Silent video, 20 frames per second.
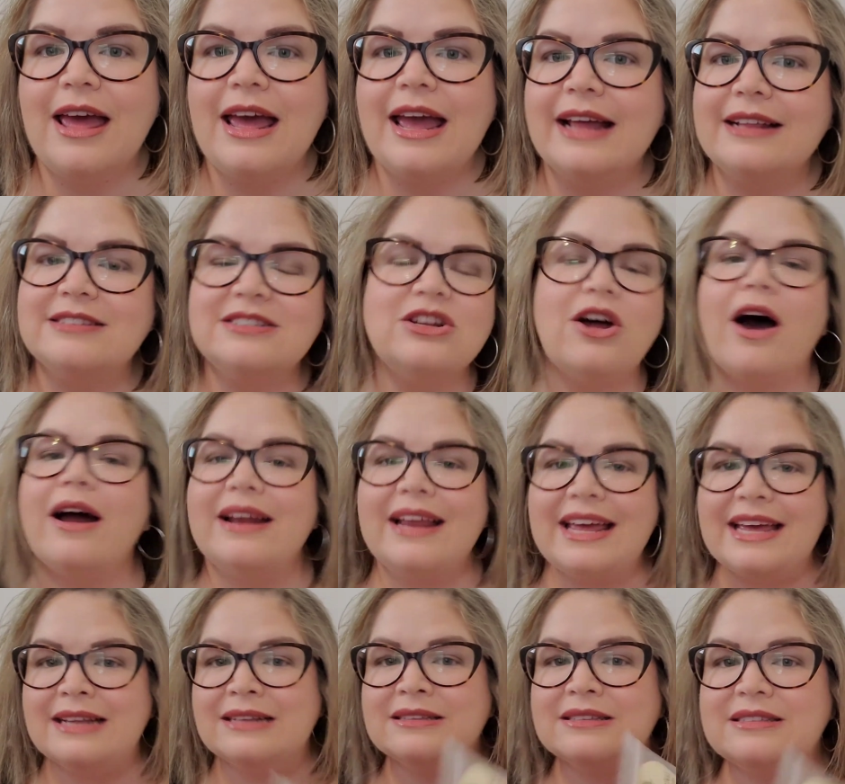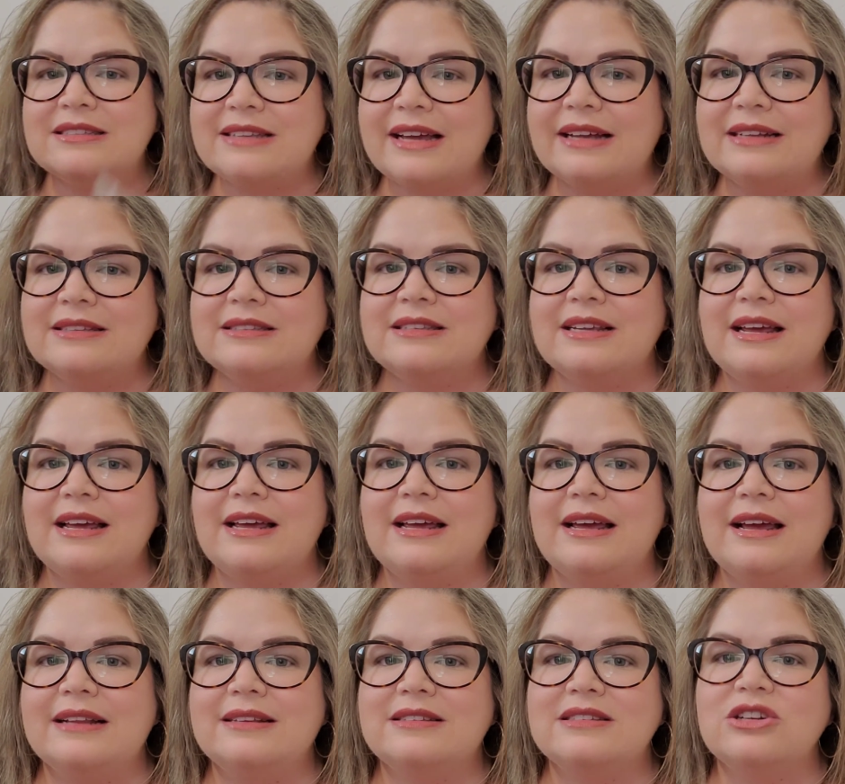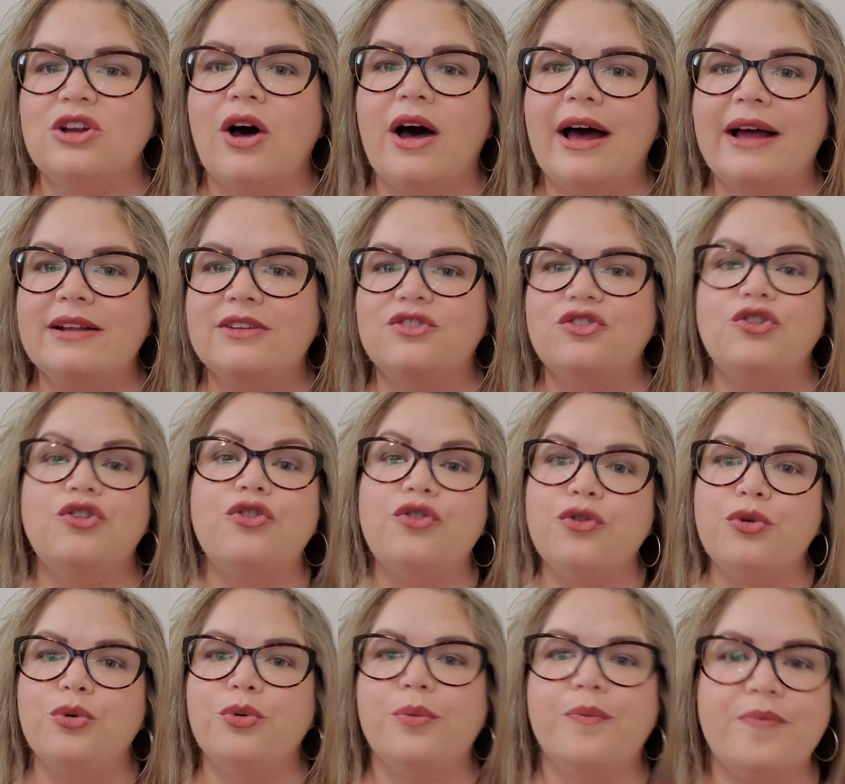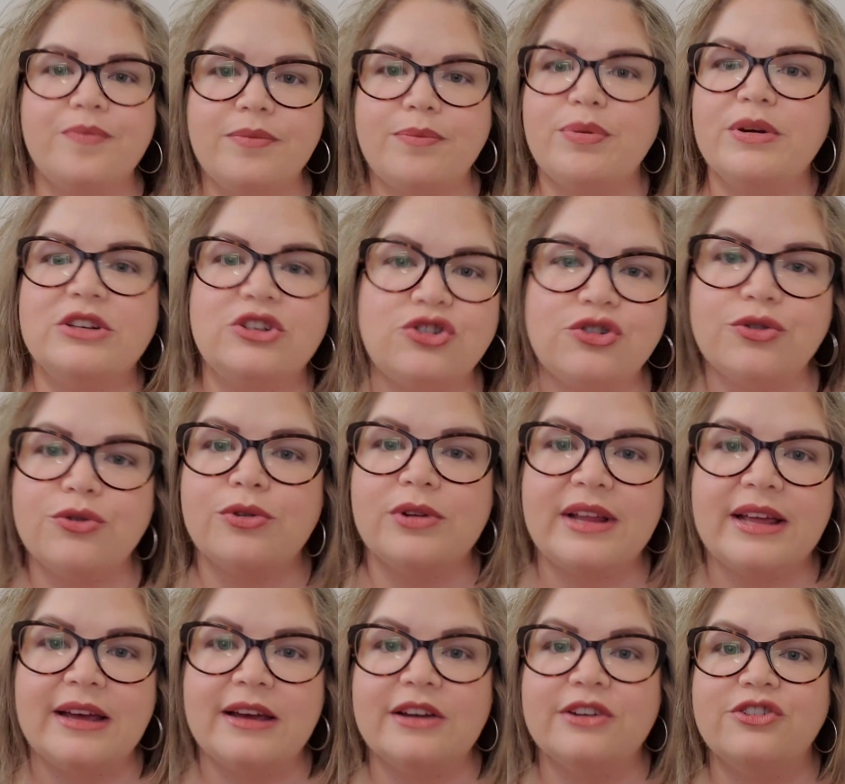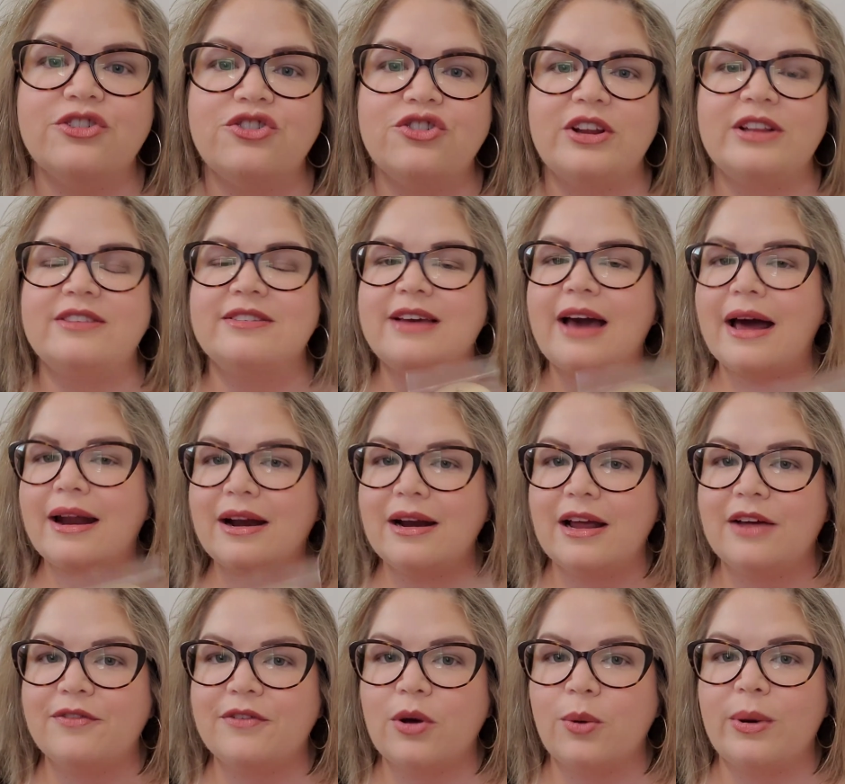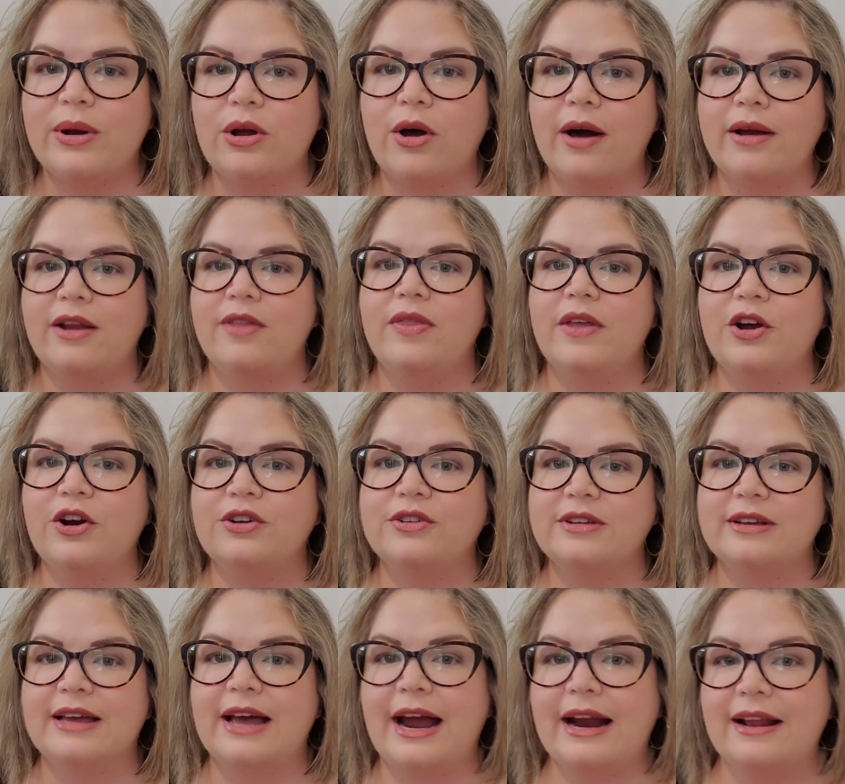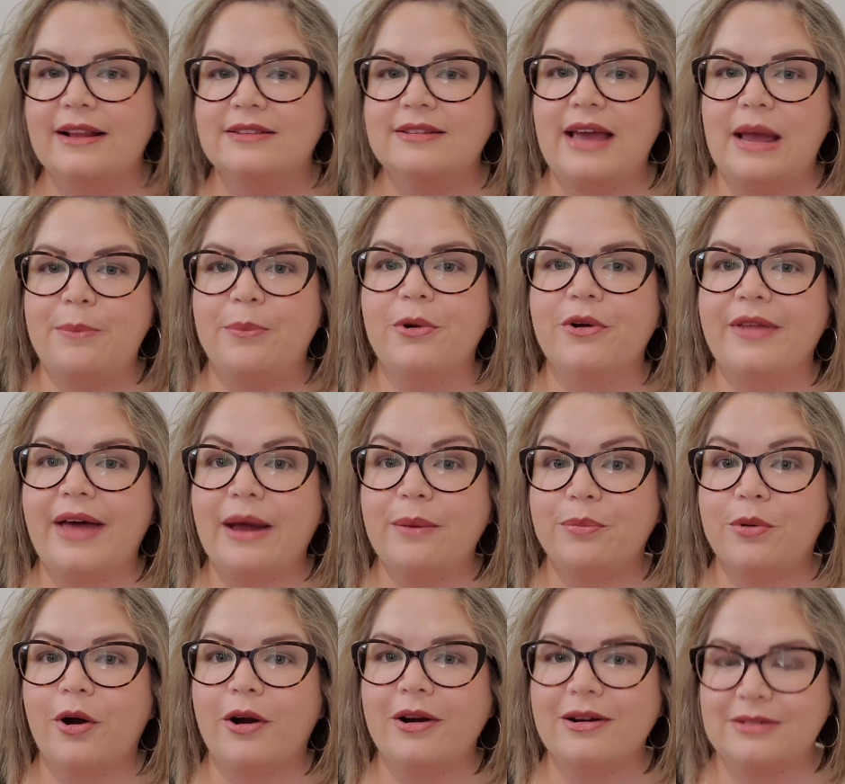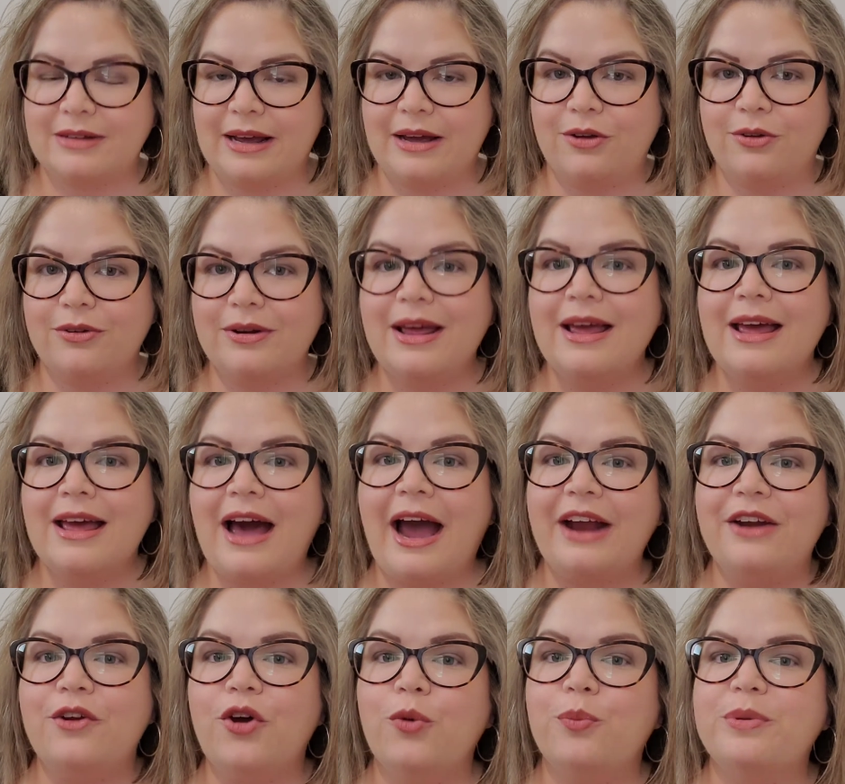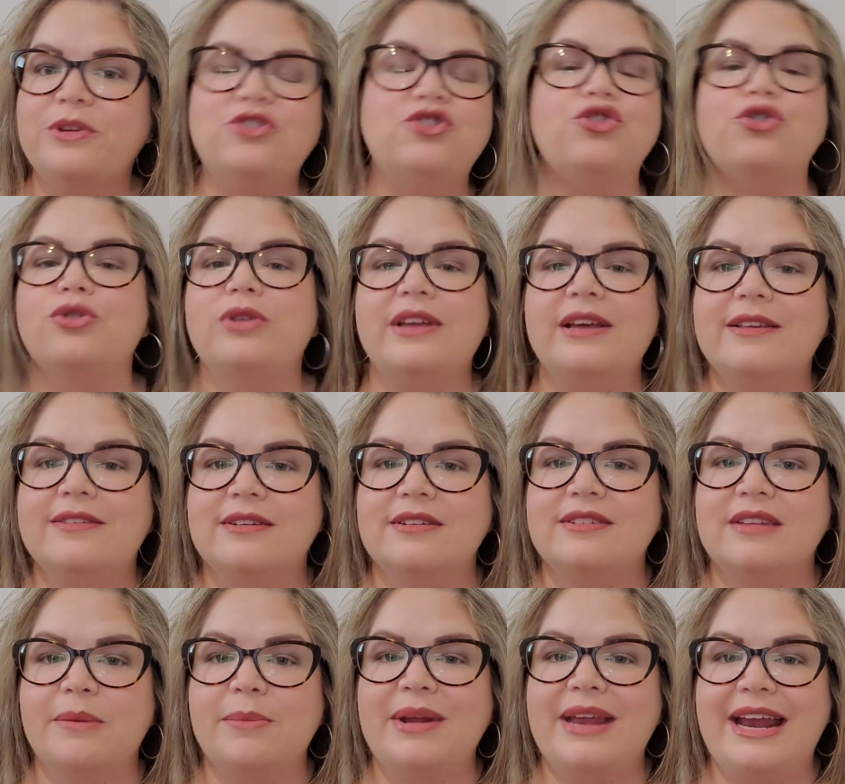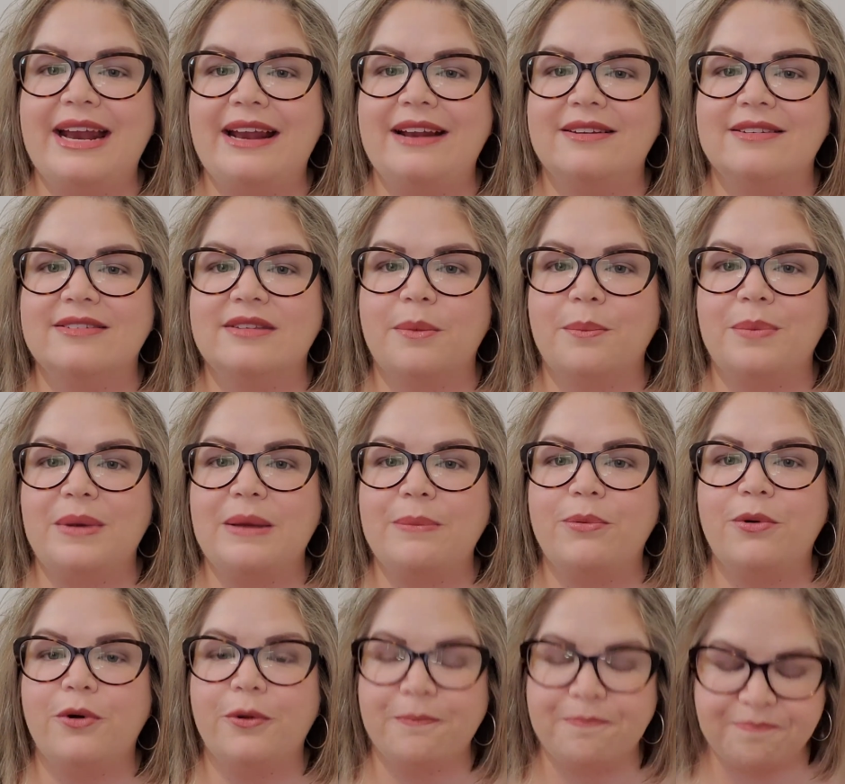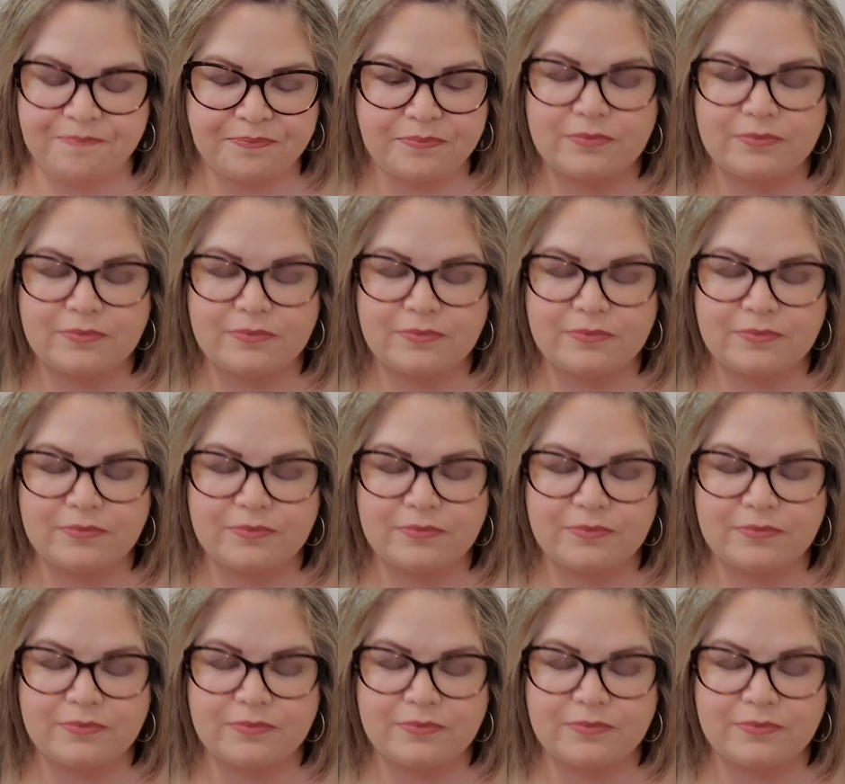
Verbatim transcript: It's not incensey, it's not too patchouli-ish. It's got enough going on in there to kind of taper that part down. I know patchouli is intimidating to some people.